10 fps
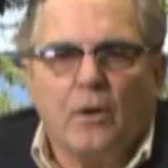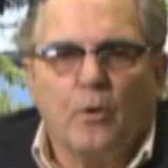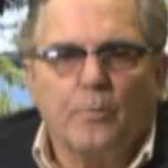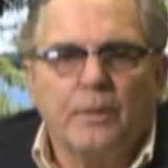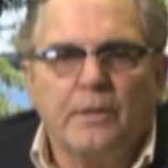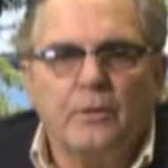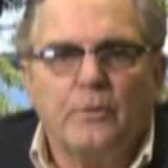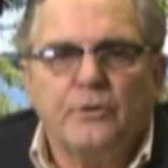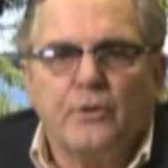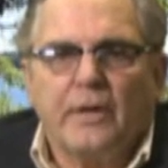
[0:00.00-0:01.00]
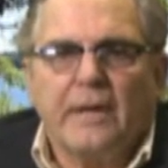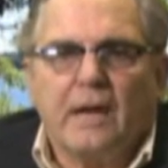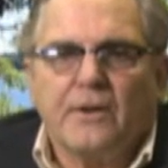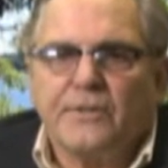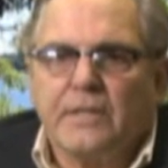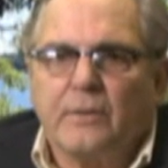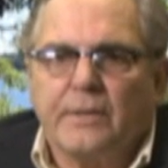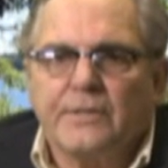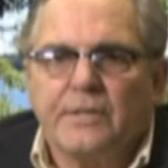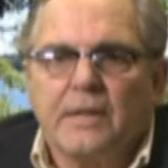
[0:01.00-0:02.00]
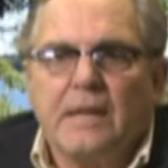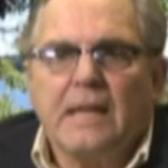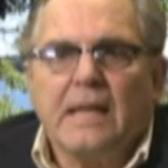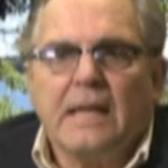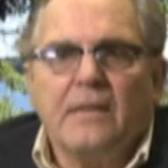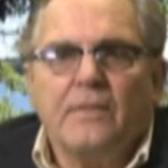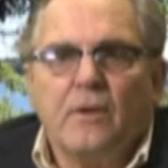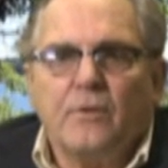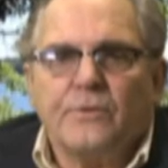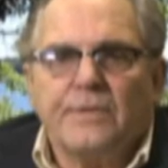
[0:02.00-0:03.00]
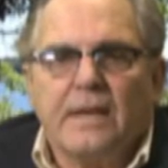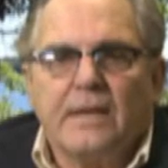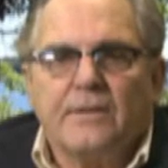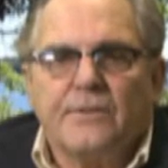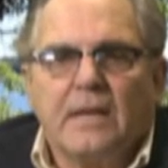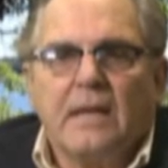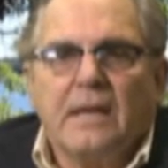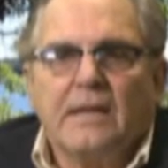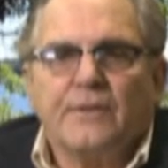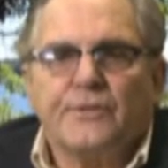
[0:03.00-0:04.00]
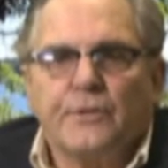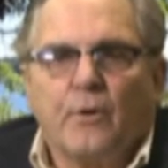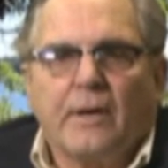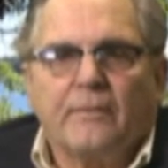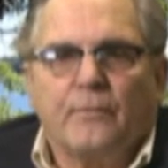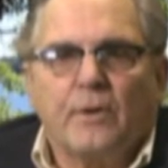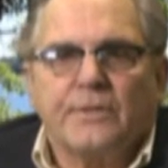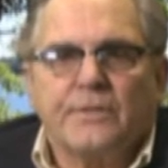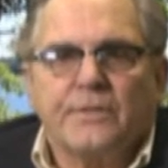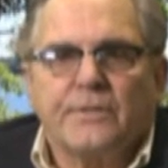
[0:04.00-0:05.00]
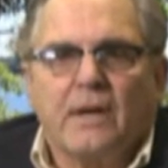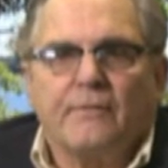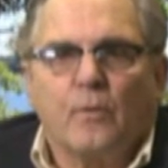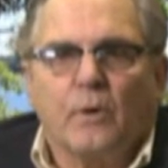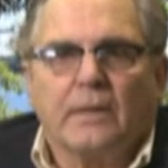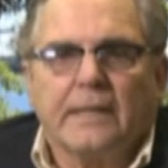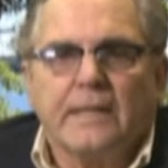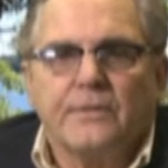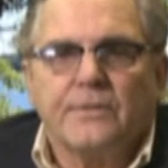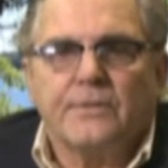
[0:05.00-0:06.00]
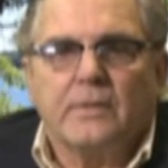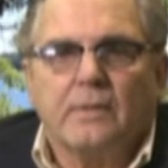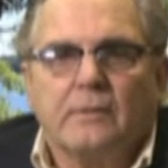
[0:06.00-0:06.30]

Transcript: hope you enjoy our series, In Those Days, Historic Voices of Orleans.